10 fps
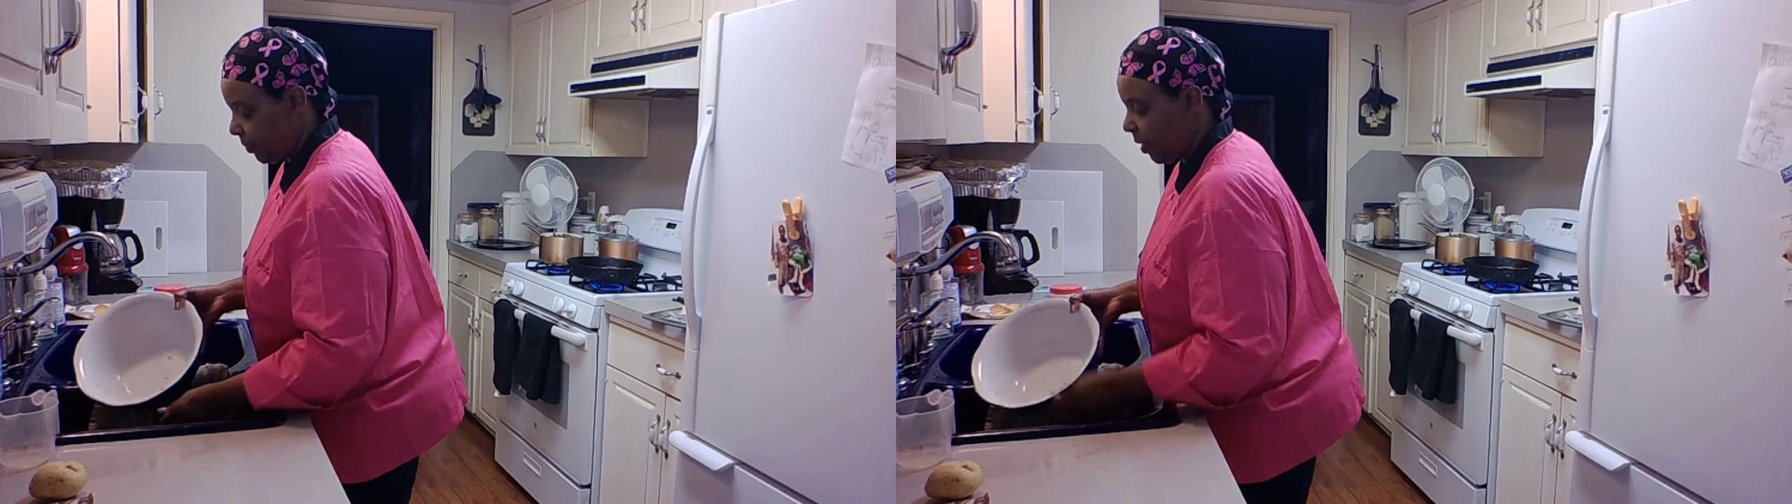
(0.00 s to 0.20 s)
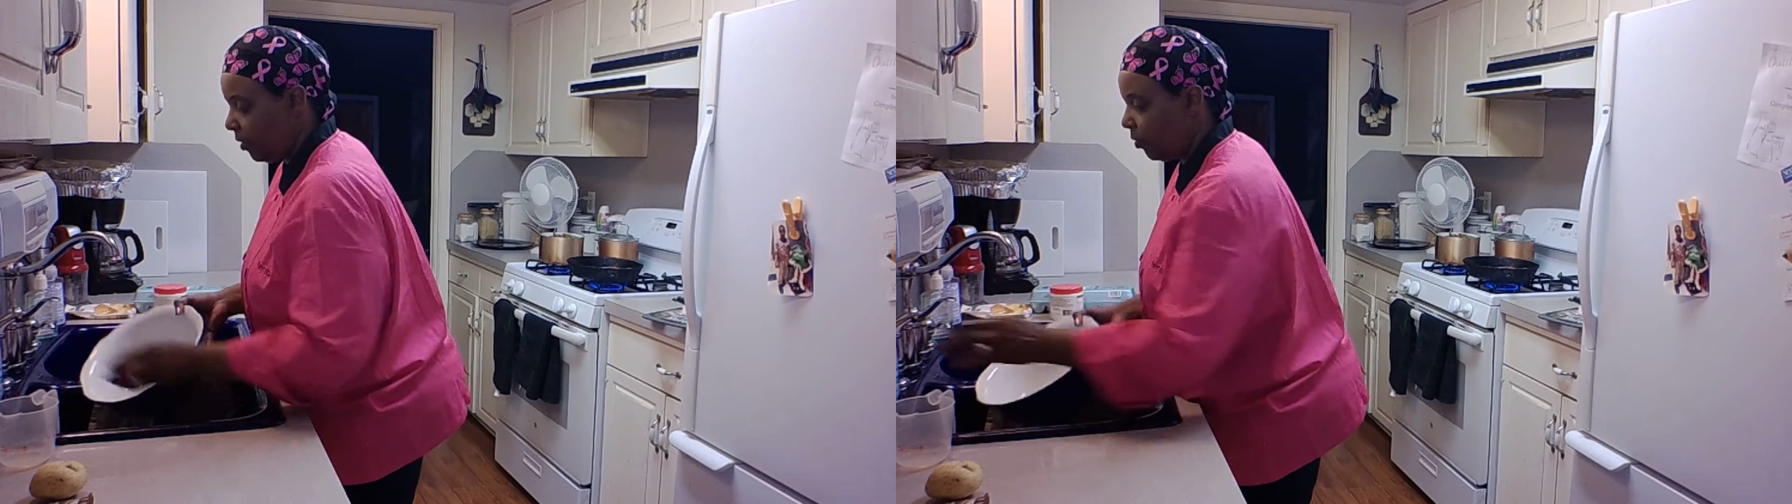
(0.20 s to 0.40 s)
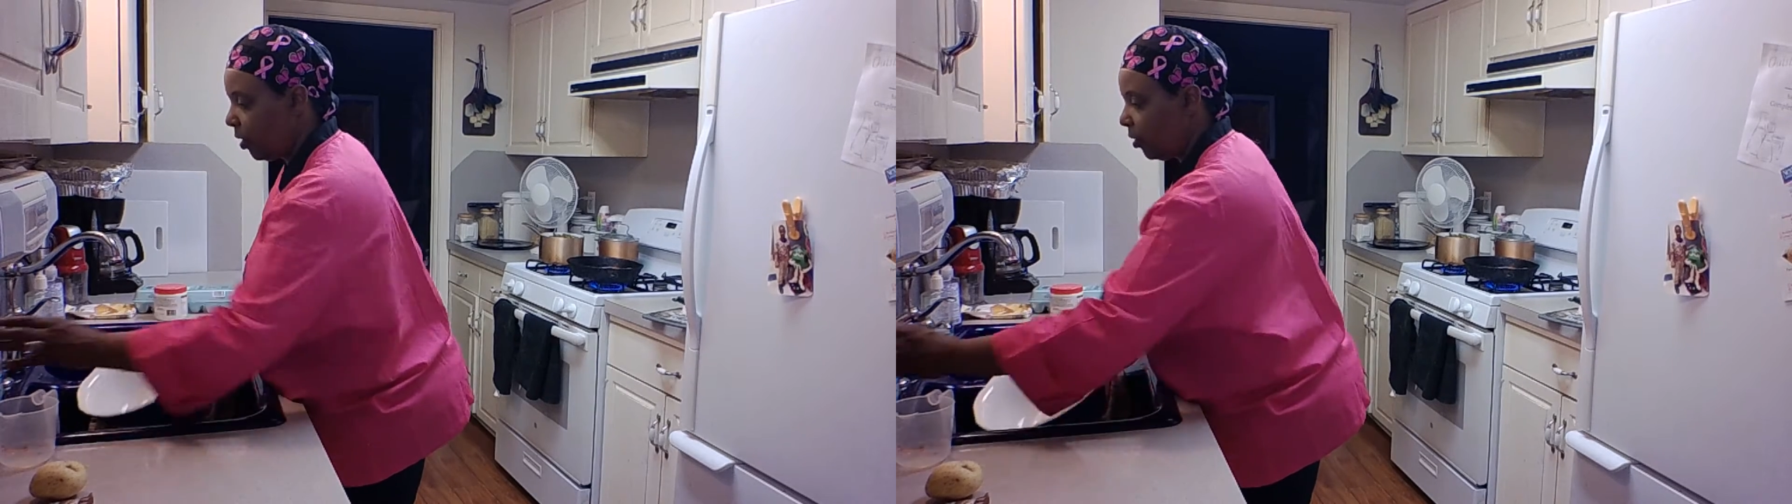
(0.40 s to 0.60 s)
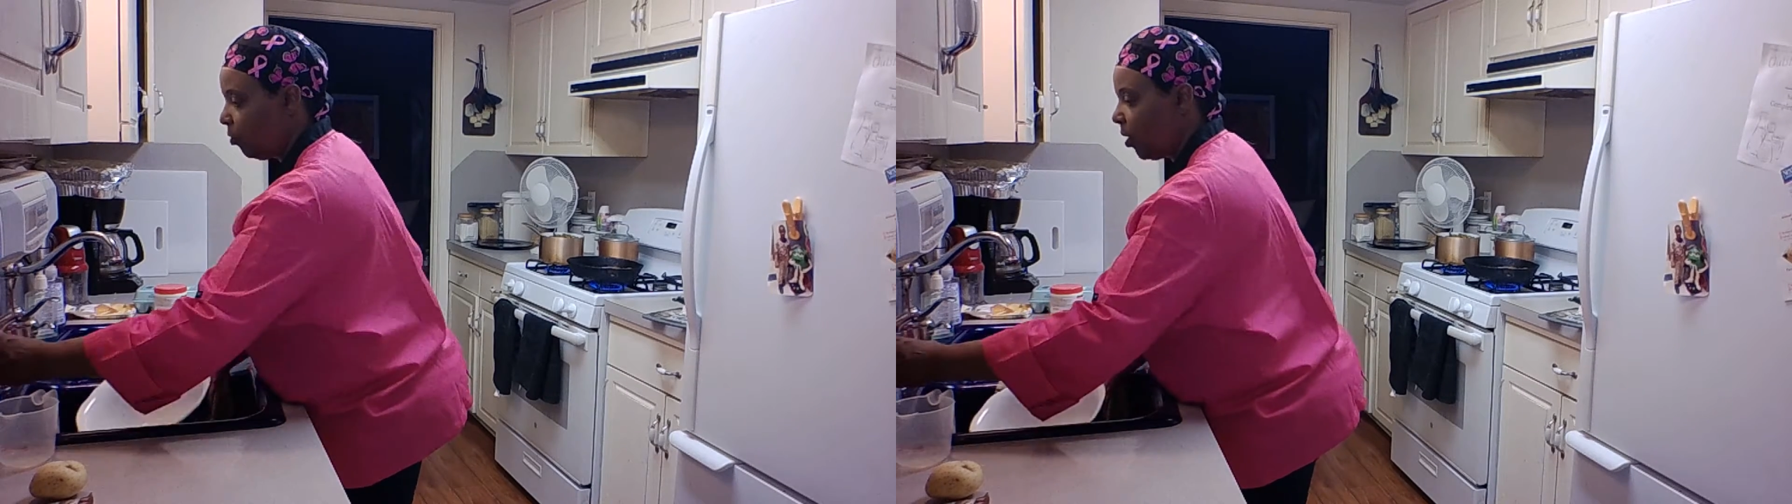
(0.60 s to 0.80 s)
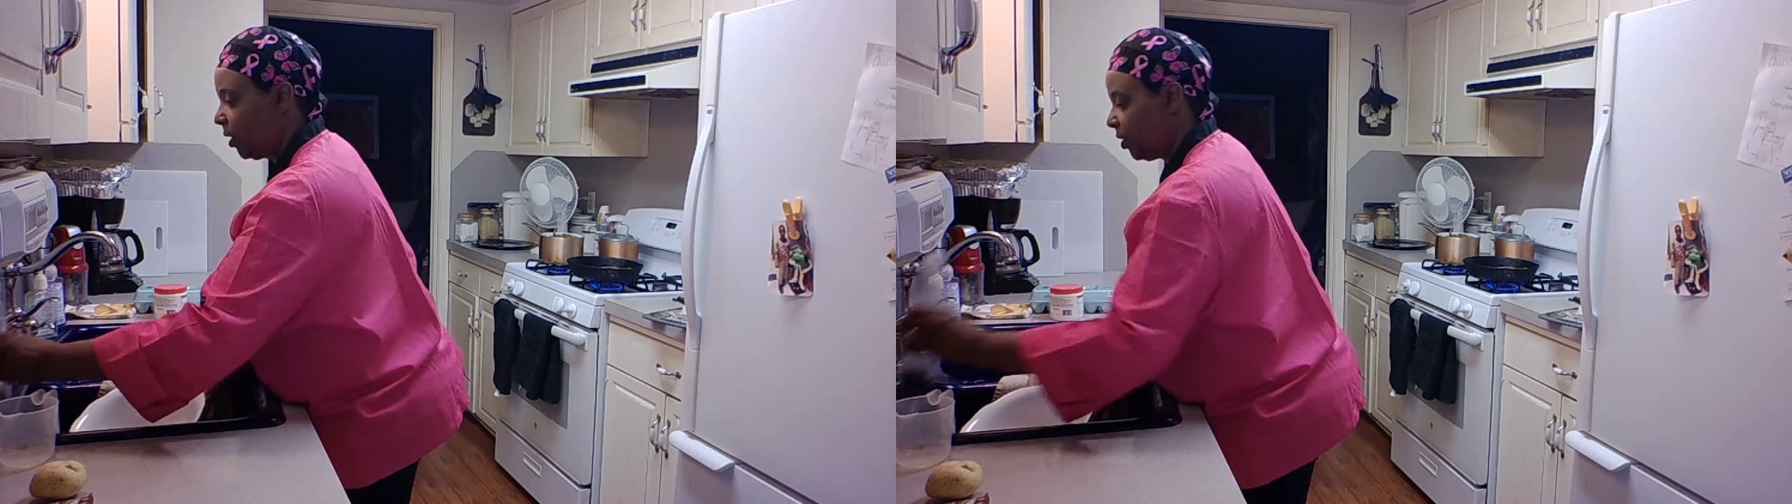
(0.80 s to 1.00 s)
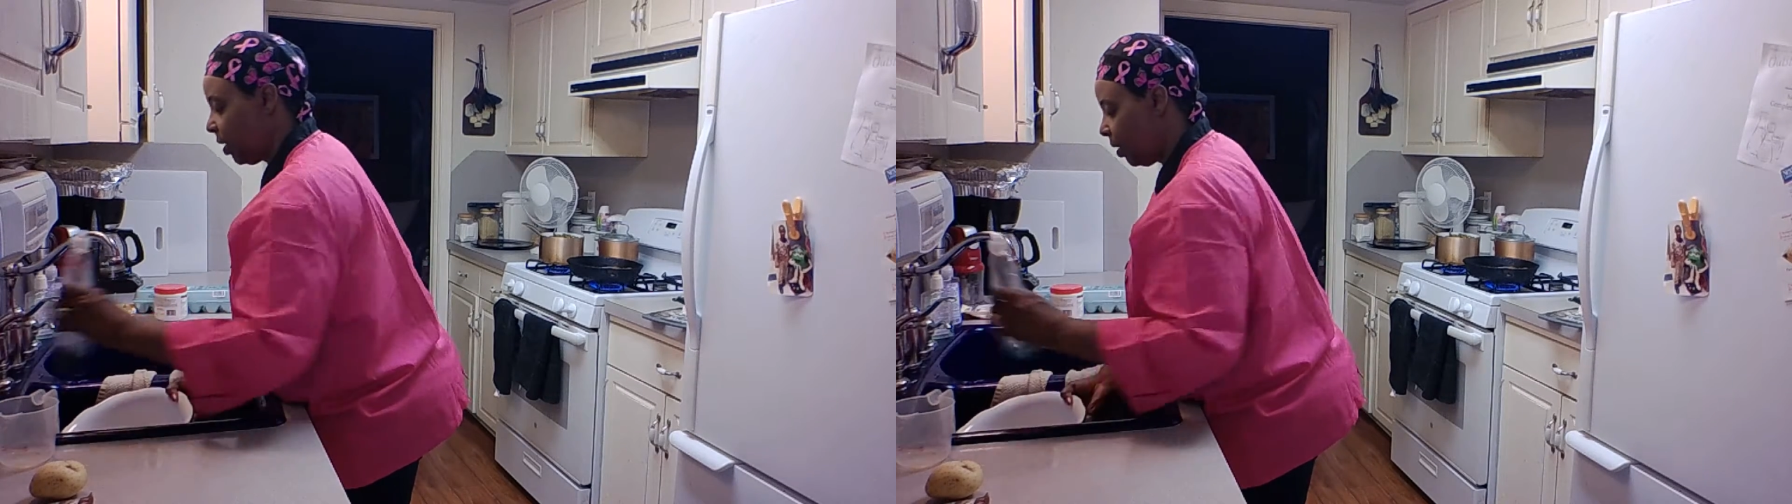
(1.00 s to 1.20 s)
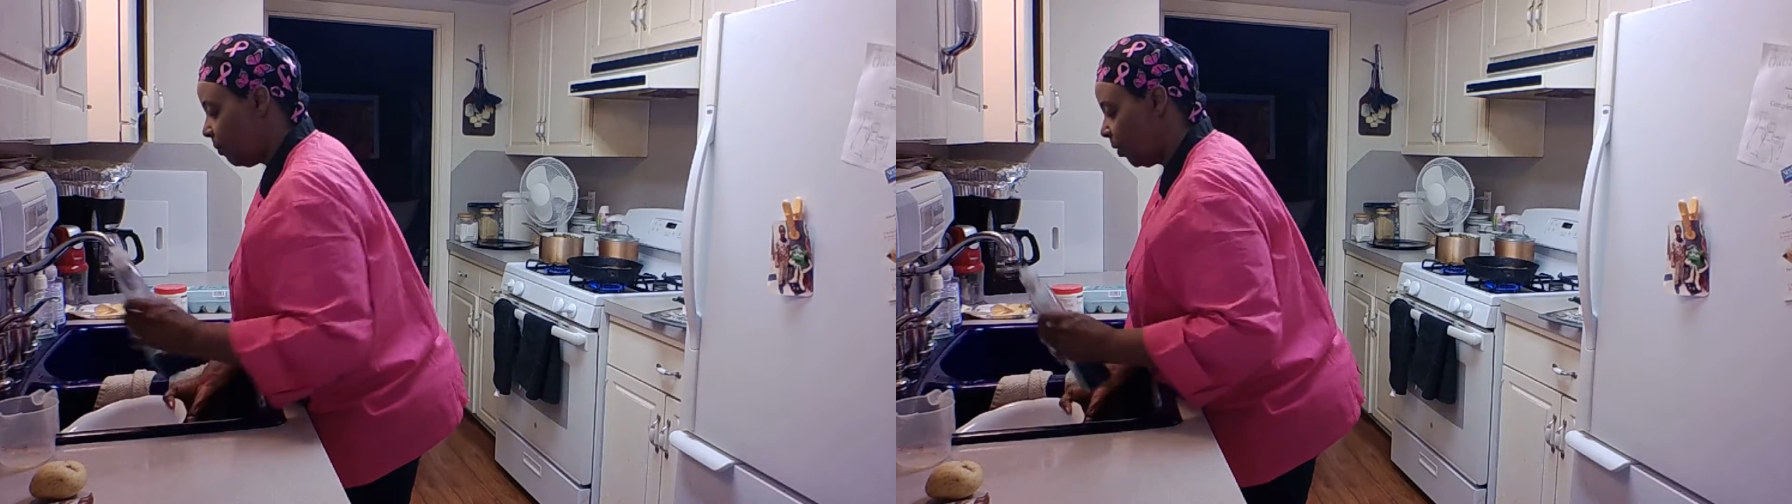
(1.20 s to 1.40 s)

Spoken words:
and we're gonna wash our